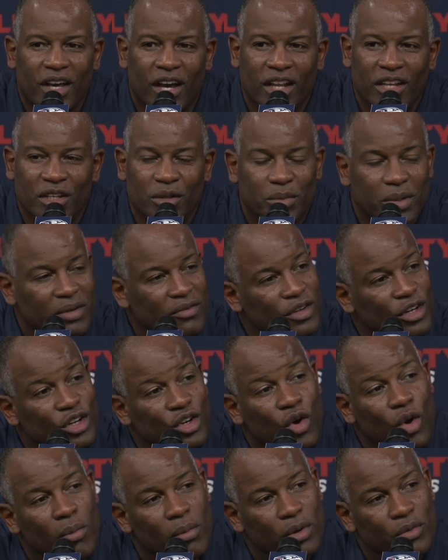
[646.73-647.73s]
a little bit of a
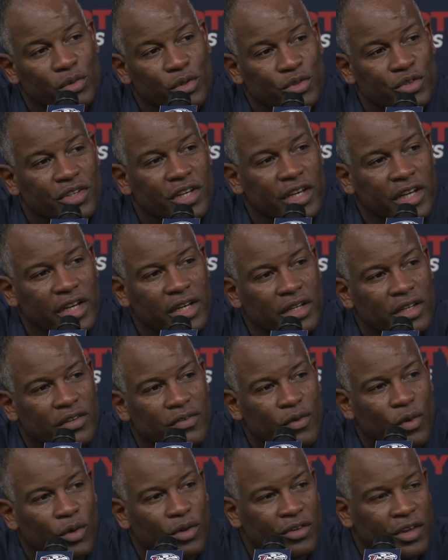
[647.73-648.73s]
normal routine
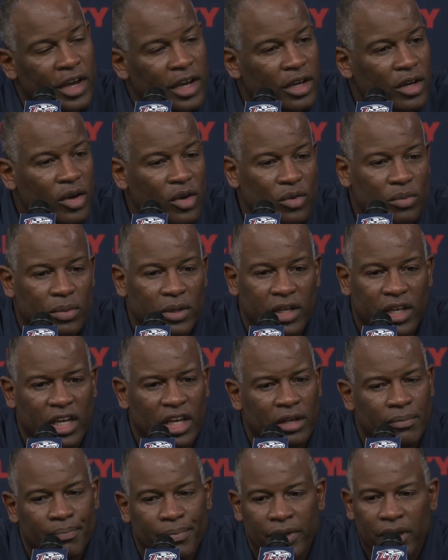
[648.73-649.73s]
as far as that goes. But
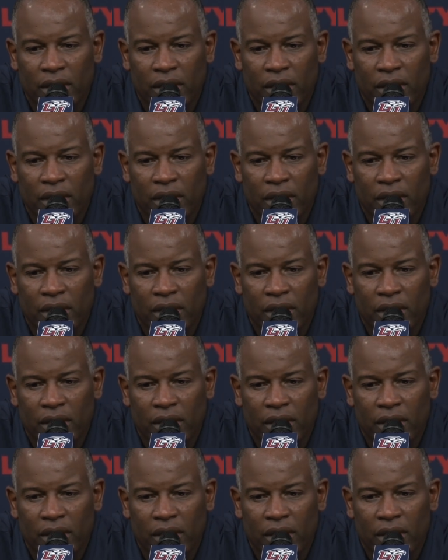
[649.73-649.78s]
again,